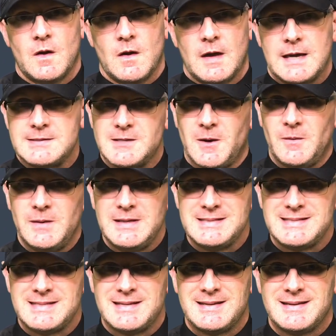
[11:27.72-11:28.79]
As
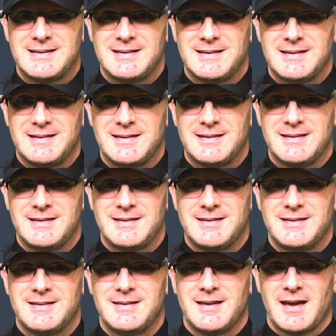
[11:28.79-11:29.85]
always,
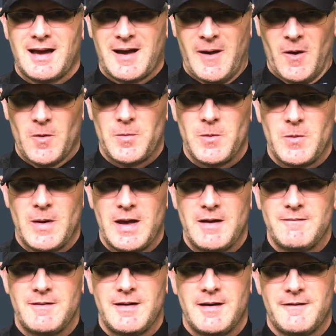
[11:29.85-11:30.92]
I hope you have
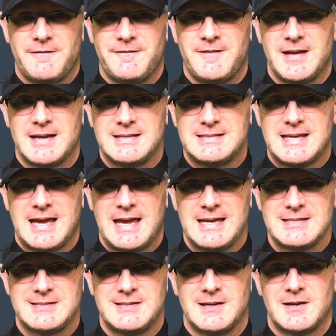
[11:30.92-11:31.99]
a
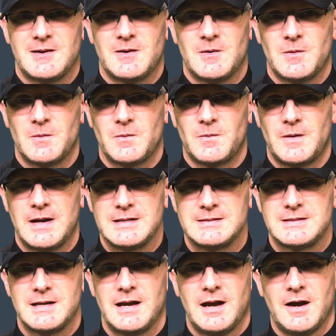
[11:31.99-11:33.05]
fantastic
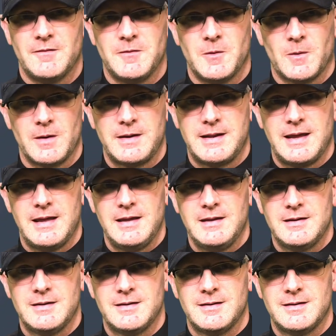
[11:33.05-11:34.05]
rest of your day,